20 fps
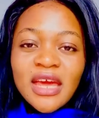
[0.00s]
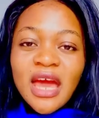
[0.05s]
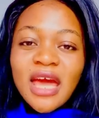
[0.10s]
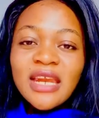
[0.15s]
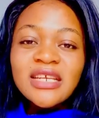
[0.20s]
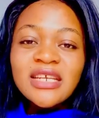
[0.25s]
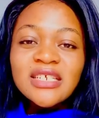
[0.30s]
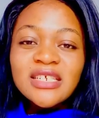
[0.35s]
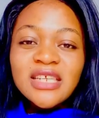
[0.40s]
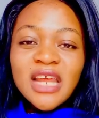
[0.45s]

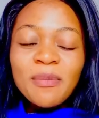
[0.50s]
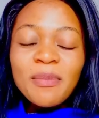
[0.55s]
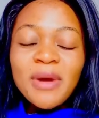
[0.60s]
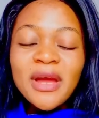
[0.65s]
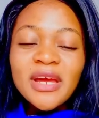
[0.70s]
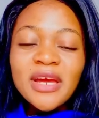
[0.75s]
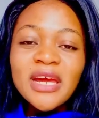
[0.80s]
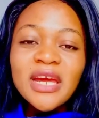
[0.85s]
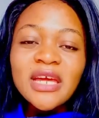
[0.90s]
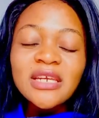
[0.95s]
And each time
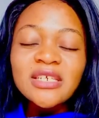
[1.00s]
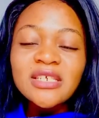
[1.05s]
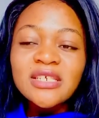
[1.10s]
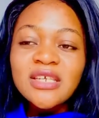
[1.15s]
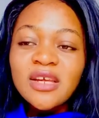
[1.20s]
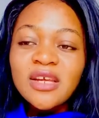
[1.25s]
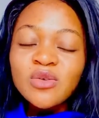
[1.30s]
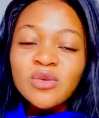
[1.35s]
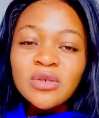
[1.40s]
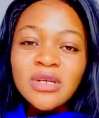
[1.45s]
I hear
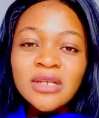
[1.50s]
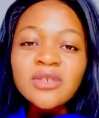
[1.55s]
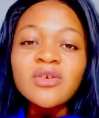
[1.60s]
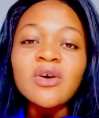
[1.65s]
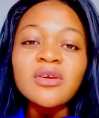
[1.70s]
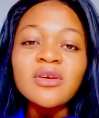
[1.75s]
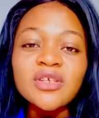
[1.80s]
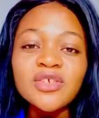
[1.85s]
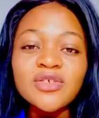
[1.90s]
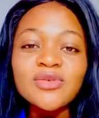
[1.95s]
this, I know that
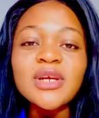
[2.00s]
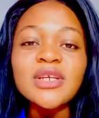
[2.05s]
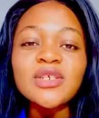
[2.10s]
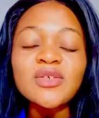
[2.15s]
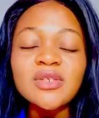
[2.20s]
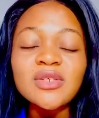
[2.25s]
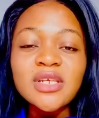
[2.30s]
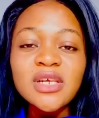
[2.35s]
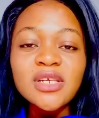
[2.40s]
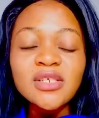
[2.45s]
God is trying
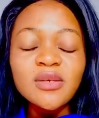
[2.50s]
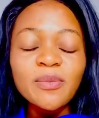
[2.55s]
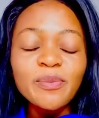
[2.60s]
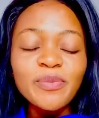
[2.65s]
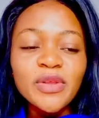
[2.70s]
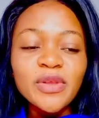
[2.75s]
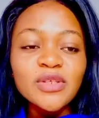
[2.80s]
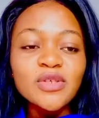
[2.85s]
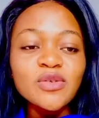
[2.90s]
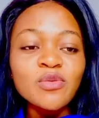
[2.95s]
to say
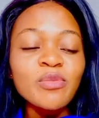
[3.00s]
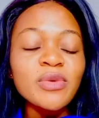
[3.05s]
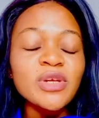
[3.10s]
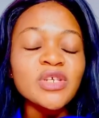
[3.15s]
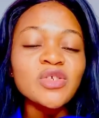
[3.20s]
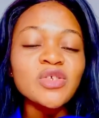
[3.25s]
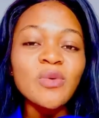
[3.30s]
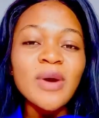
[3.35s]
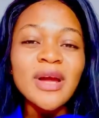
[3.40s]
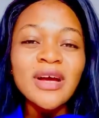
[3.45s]
something to
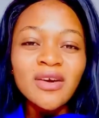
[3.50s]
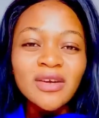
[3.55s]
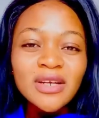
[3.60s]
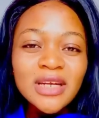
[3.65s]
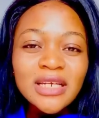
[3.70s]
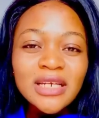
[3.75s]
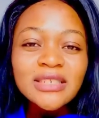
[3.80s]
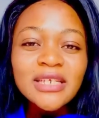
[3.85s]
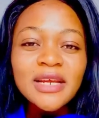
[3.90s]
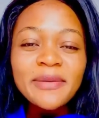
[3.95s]
me. So I
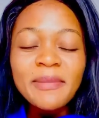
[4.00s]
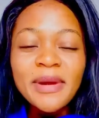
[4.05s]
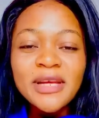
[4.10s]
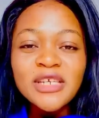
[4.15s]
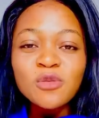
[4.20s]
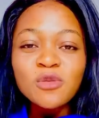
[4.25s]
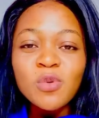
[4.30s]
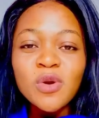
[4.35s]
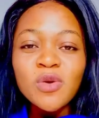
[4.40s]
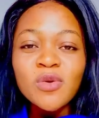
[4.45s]
connected my
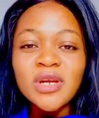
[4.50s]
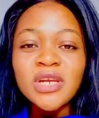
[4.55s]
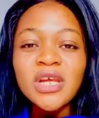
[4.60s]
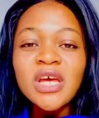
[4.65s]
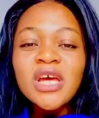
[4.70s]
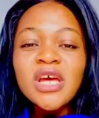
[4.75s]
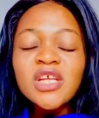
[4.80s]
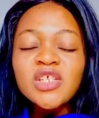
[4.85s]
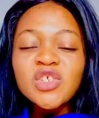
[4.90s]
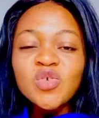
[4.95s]
spirit
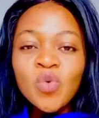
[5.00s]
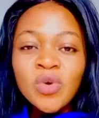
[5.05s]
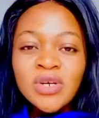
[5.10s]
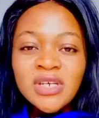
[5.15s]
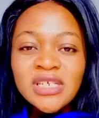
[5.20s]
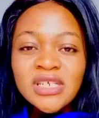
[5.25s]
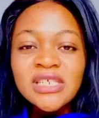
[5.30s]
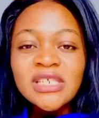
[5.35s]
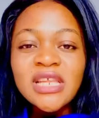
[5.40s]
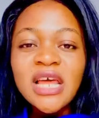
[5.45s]
to
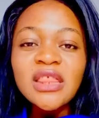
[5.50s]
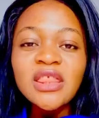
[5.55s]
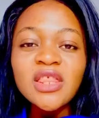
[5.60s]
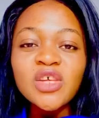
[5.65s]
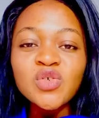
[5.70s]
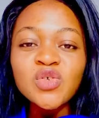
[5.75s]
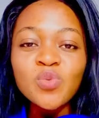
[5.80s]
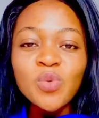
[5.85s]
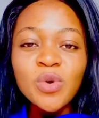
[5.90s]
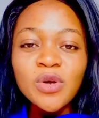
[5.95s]
understand
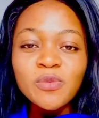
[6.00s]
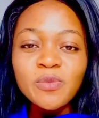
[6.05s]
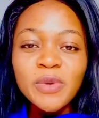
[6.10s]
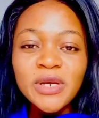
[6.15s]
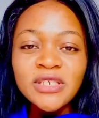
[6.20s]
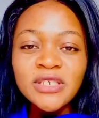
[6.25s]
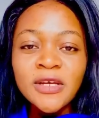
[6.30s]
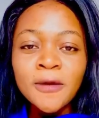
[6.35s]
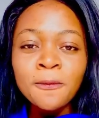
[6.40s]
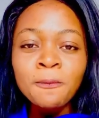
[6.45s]
this word
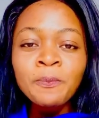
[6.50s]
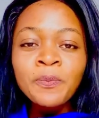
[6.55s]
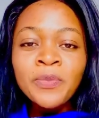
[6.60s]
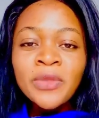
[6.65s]
better.